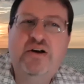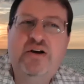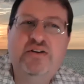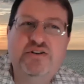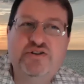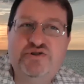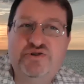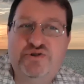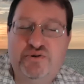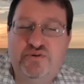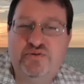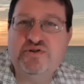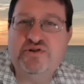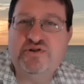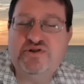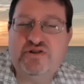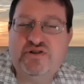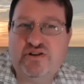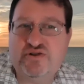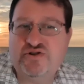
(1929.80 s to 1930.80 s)
The
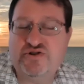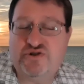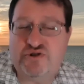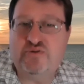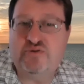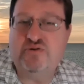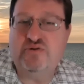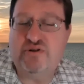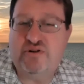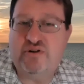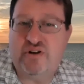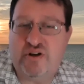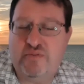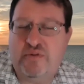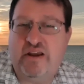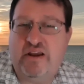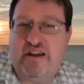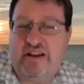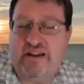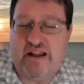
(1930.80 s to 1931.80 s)
students, there's a student
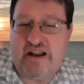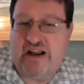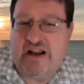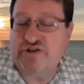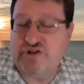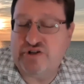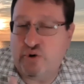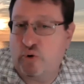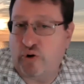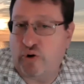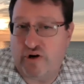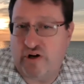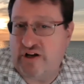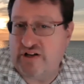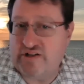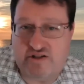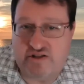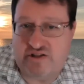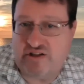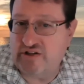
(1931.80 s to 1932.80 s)
committee that actually
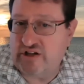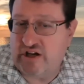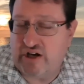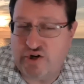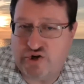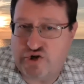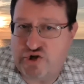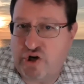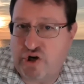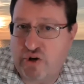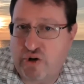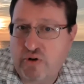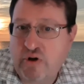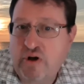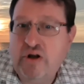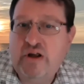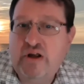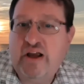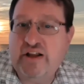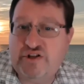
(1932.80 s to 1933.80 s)
organizes the entire show,
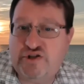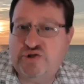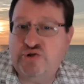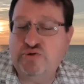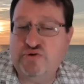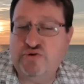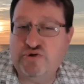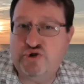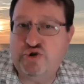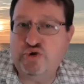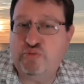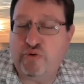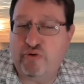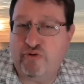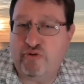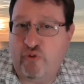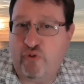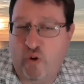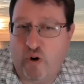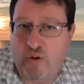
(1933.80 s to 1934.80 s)
and students who
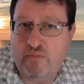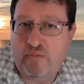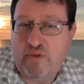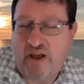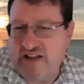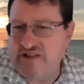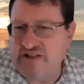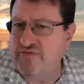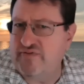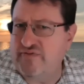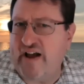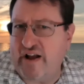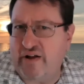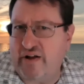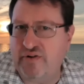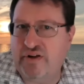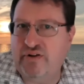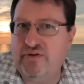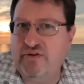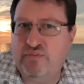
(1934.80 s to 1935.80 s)
perform, and some
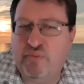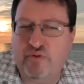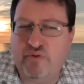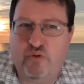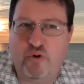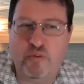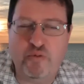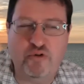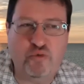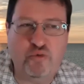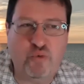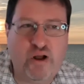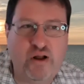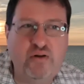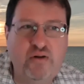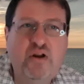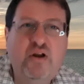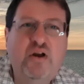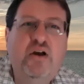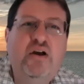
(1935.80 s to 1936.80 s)
faculty perform as
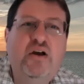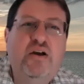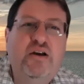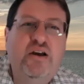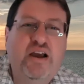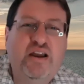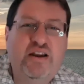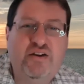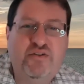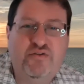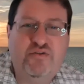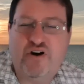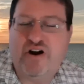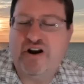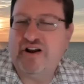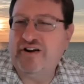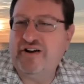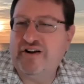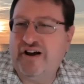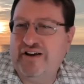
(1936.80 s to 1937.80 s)
well. And then
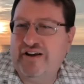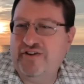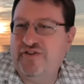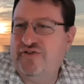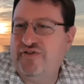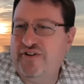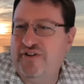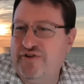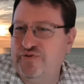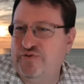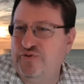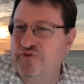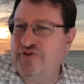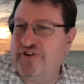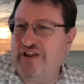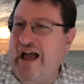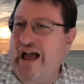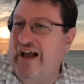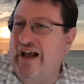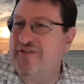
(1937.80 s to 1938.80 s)
Veronica and I just introduce
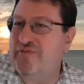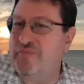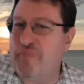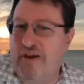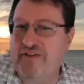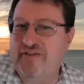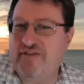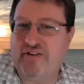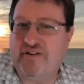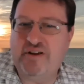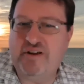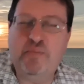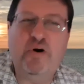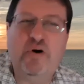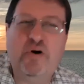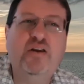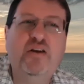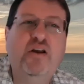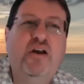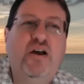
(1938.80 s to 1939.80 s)
the acts basically.
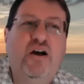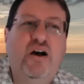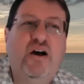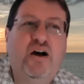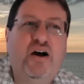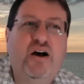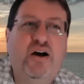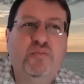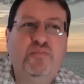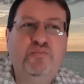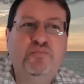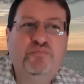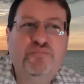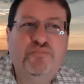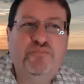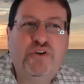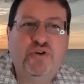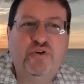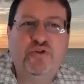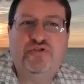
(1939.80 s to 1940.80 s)
But
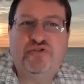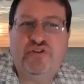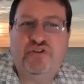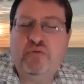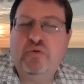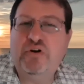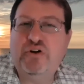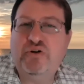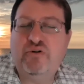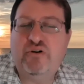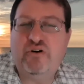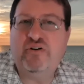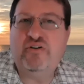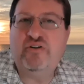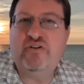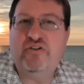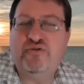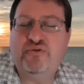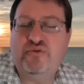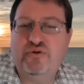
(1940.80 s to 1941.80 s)
you'll see when you're here in
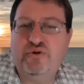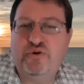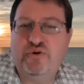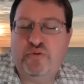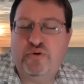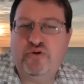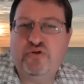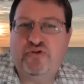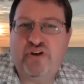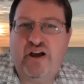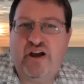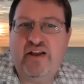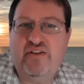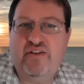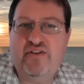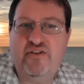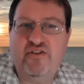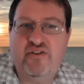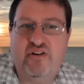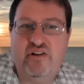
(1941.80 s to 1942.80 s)
the School of Computer
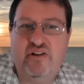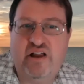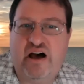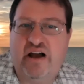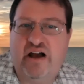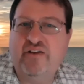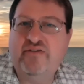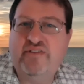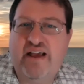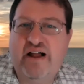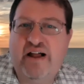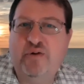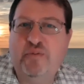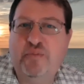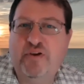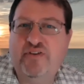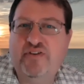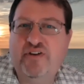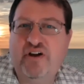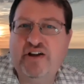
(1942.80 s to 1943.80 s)
Science, there's a lot of talent
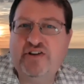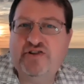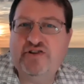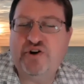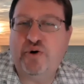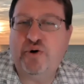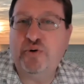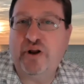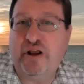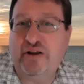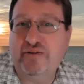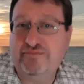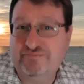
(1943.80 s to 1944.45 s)
besides coding.